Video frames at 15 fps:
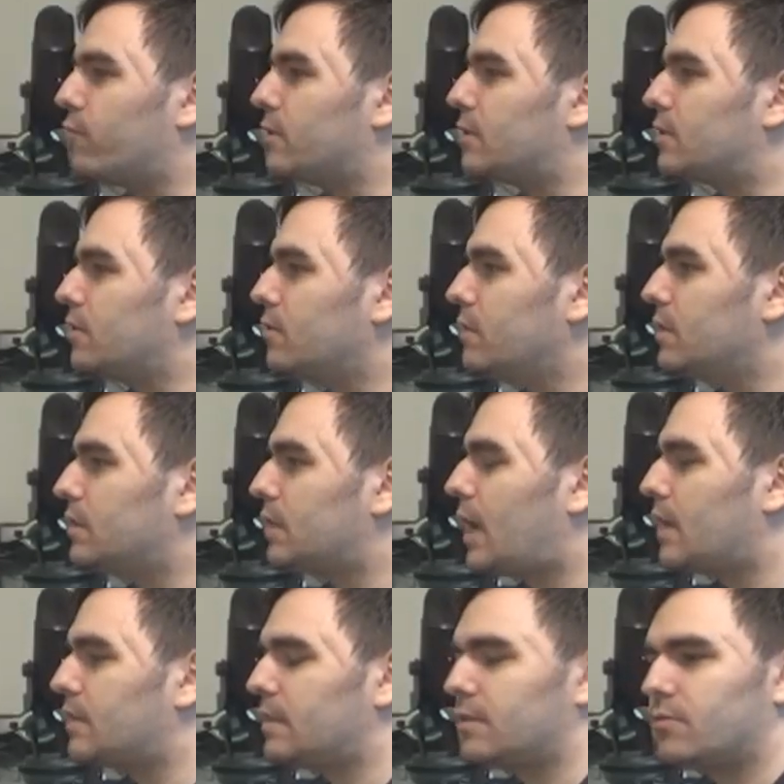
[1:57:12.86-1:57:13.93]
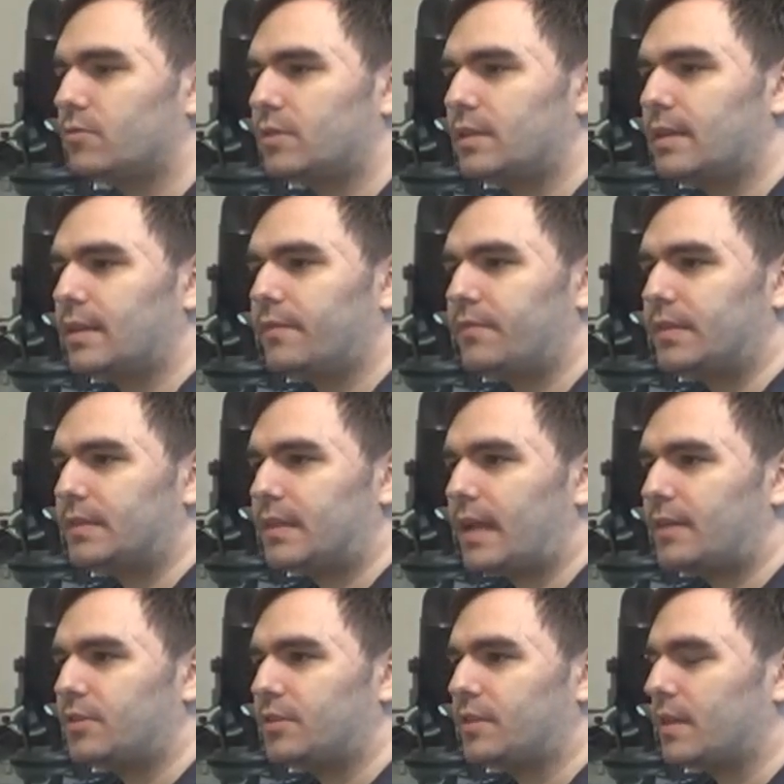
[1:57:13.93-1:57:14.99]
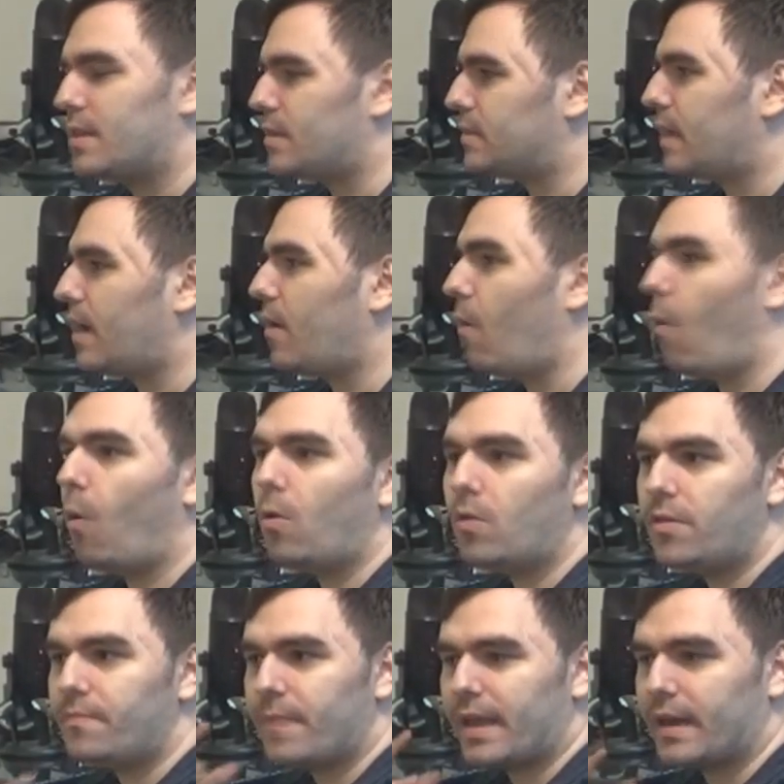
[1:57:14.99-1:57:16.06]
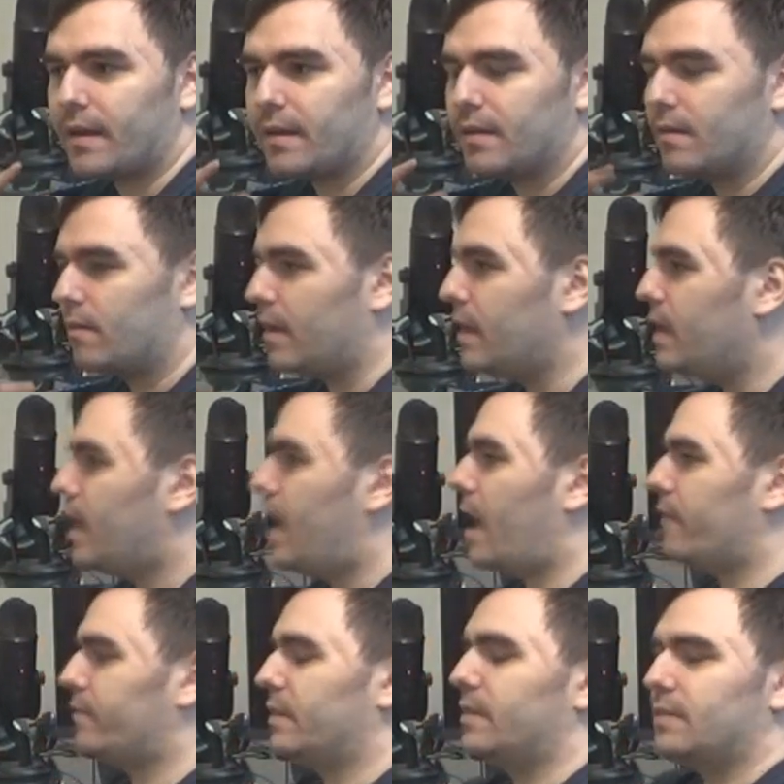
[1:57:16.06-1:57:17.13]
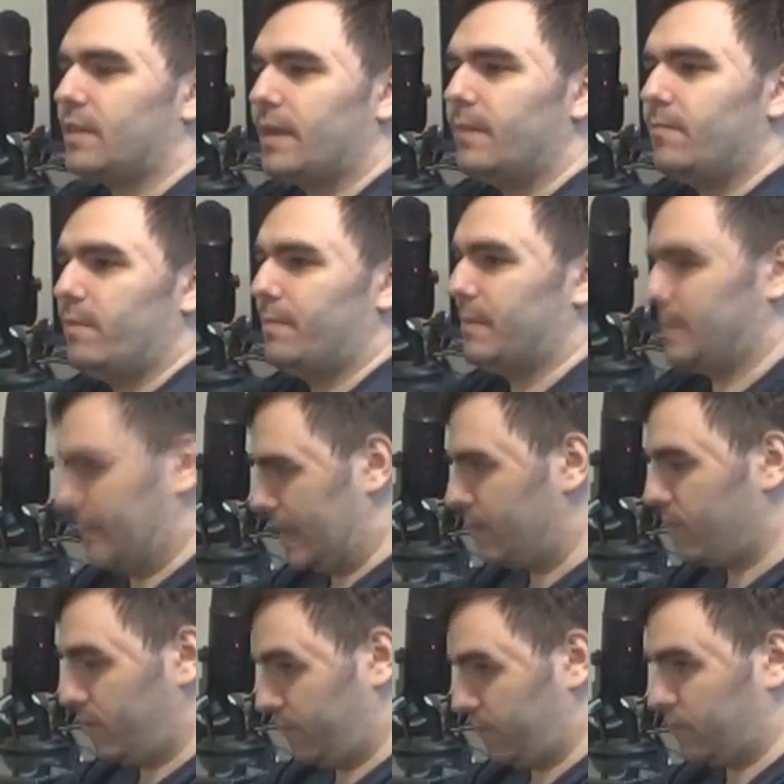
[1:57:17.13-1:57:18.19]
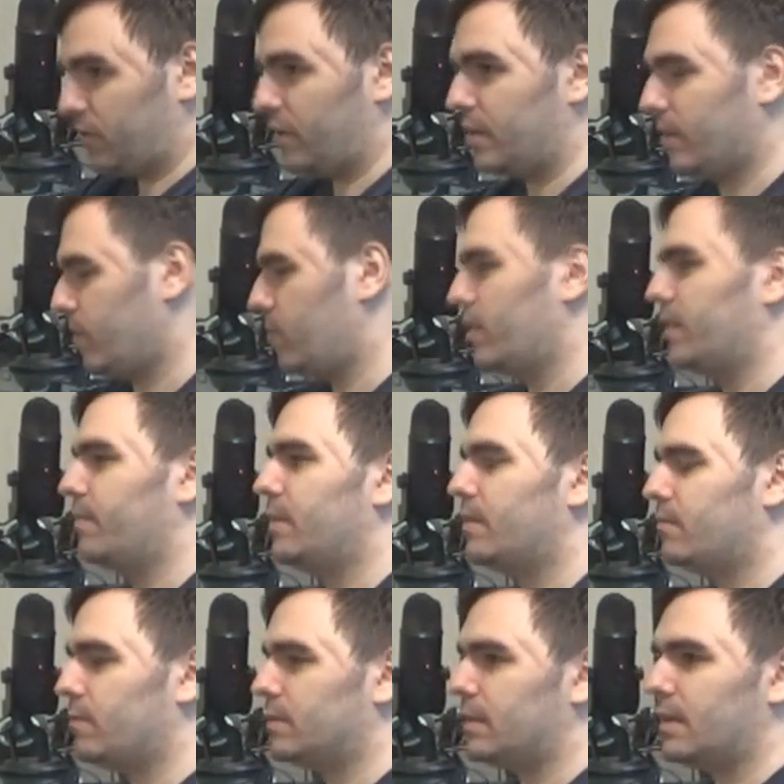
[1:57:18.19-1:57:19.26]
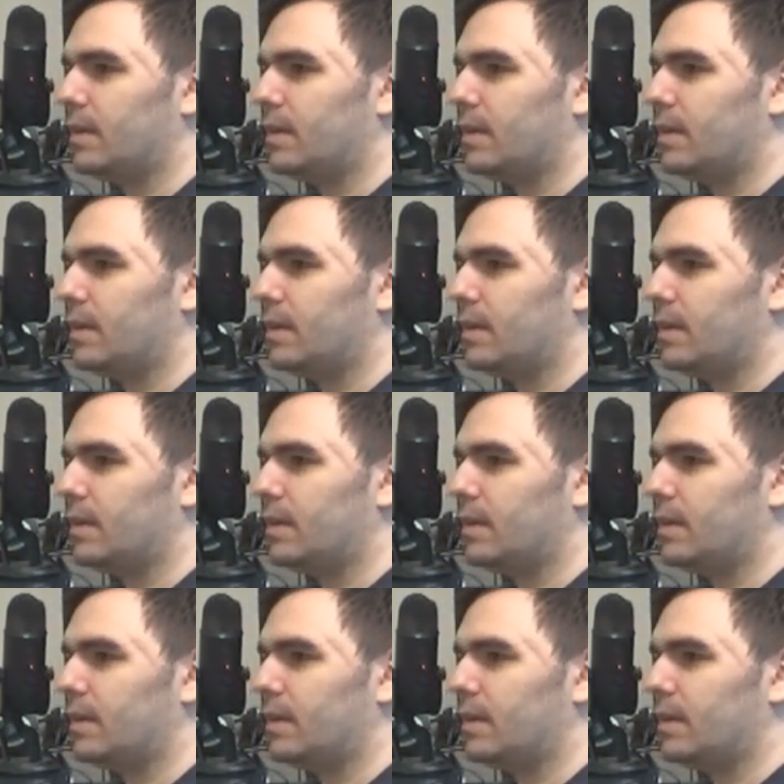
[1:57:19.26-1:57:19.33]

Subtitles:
was so disgusting to see leftist agitators, like all the men, right, having 10 women. I don't know if you saw the recording, but it was